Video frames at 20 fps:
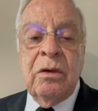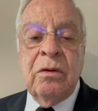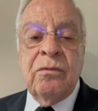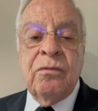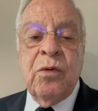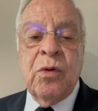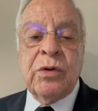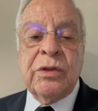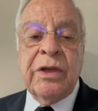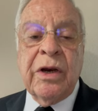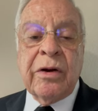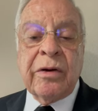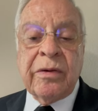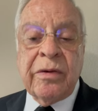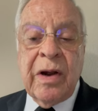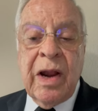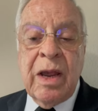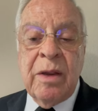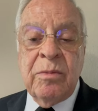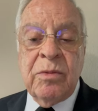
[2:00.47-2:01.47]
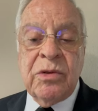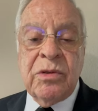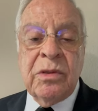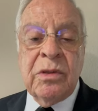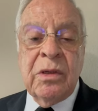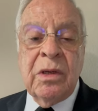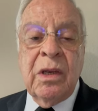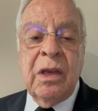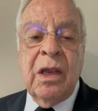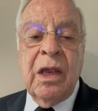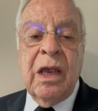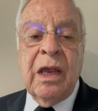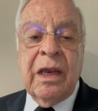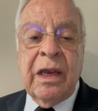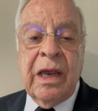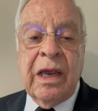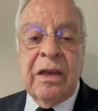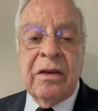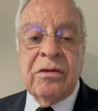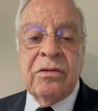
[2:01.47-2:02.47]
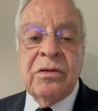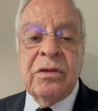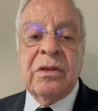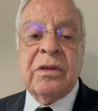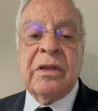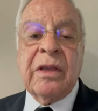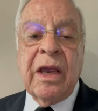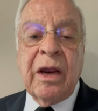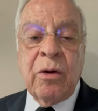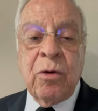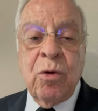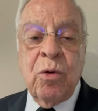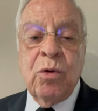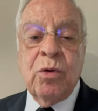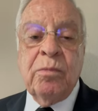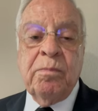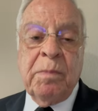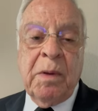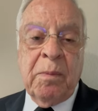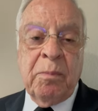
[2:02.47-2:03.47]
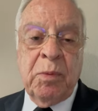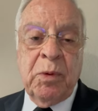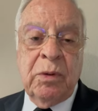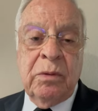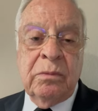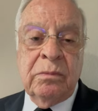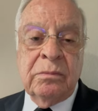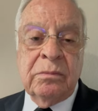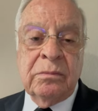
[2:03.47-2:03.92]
for their crimes against their own people.